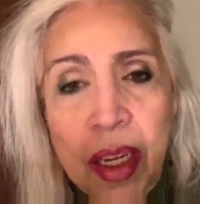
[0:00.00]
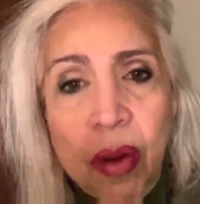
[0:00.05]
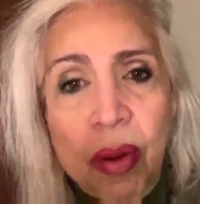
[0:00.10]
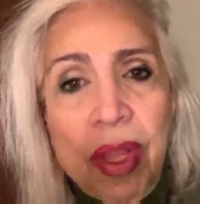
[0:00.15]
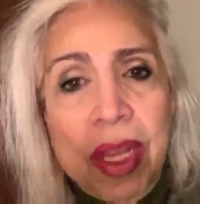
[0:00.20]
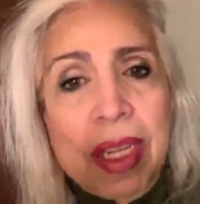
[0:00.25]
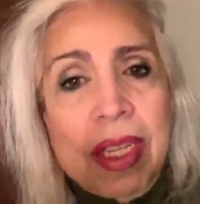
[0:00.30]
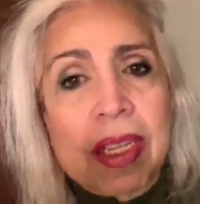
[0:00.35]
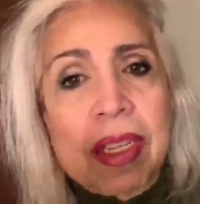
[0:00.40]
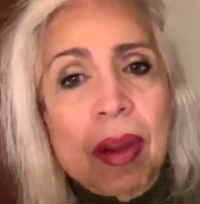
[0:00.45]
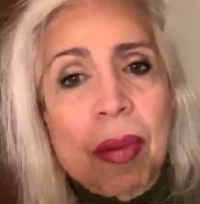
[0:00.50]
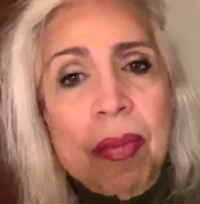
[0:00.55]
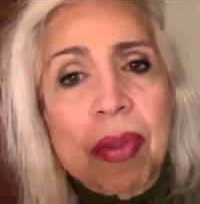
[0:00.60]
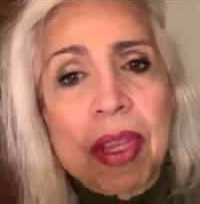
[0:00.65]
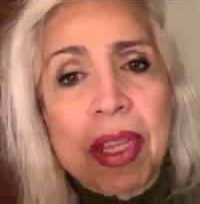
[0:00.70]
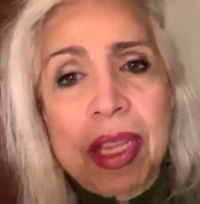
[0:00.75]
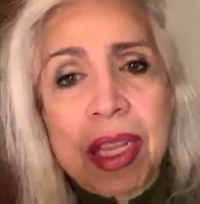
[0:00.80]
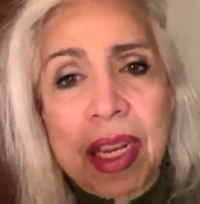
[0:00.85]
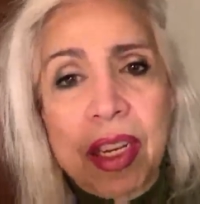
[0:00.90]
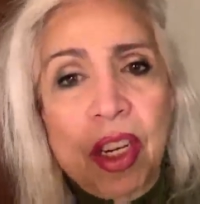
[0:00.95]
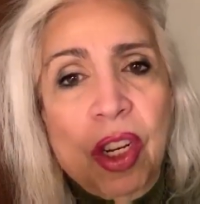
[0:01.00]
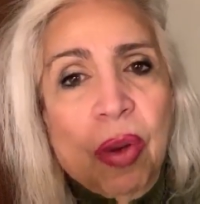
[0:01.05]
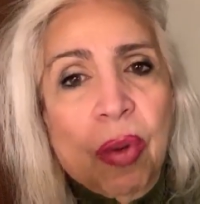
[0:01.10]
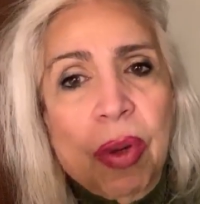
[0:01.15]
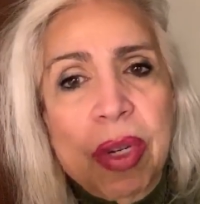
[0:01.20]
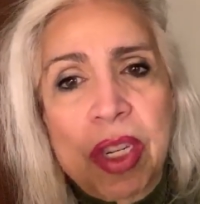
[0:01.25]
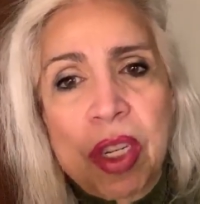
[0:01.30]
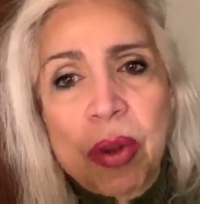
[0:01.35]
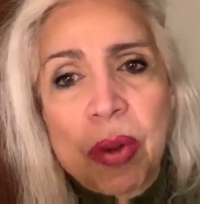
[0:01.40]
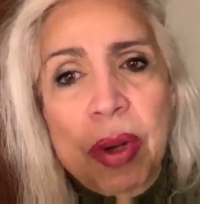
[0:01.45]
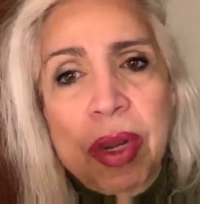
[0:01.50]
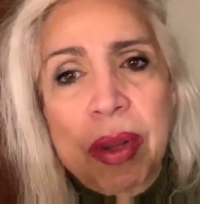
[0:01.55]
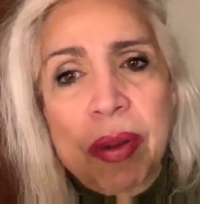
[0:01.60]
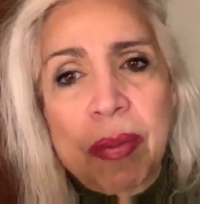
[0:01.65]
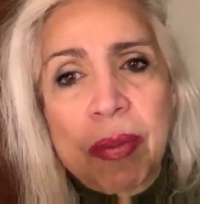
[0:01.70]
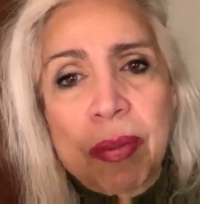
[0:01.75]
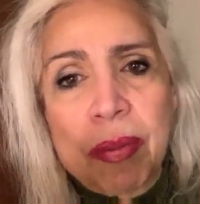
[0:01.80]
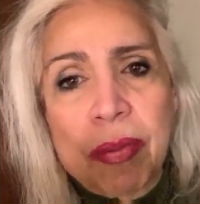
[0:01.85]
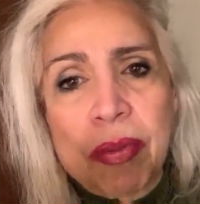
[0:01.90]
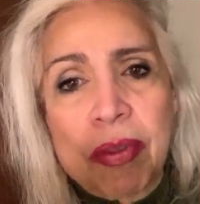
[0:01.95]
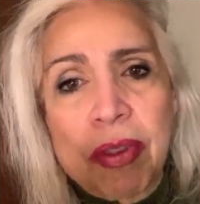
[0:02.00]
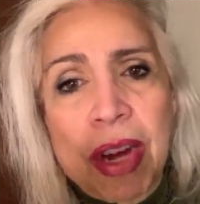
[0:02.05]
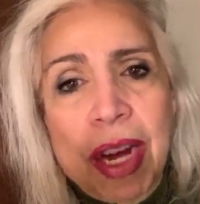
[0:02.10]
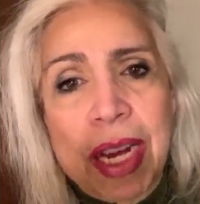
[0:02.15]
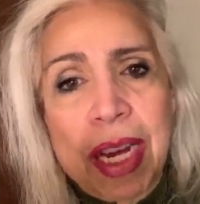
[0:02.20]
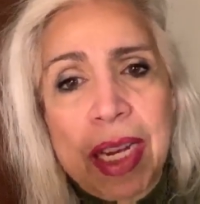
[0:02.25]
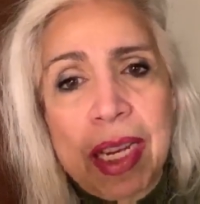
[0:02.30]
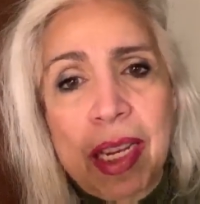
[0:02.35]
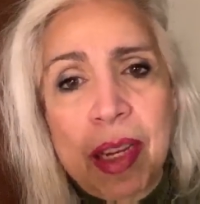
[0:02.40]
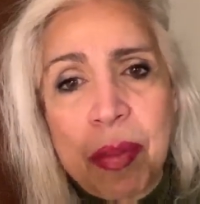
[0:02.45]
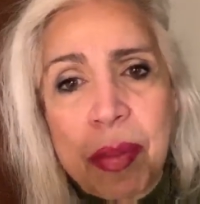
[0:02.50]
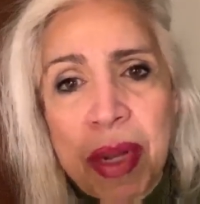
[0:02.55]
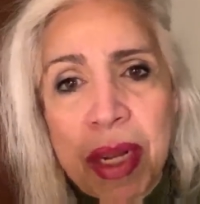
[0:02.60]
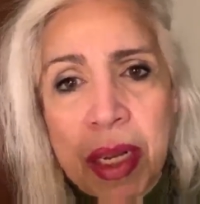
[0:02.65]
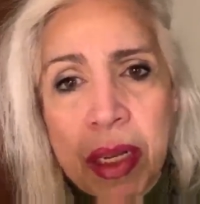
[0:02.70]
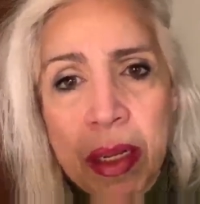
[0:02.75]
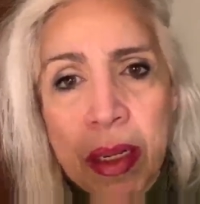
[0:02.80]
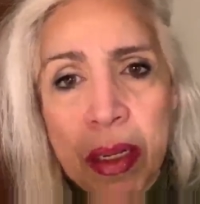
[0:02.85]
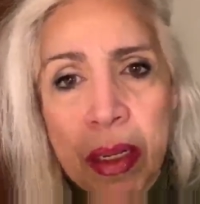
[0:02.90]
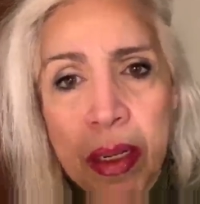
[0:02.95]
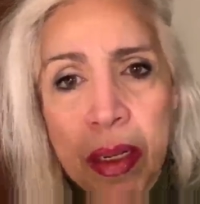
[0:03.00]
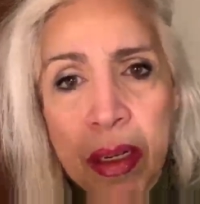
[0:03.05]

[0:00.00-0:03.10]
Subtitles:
there's something that you were doing via email.